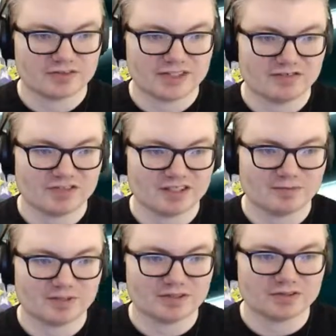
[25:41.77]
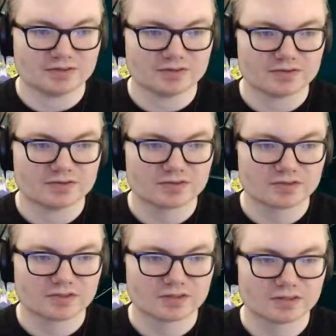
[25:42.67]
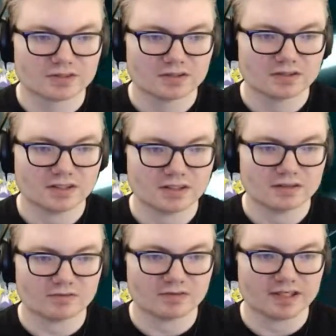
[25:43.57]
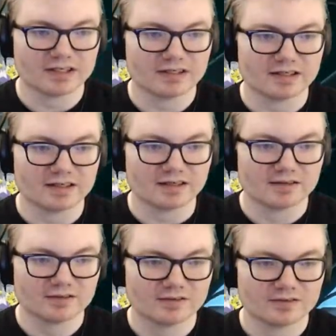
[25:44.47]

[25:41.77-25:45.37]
There's definitely going to be dudes right there.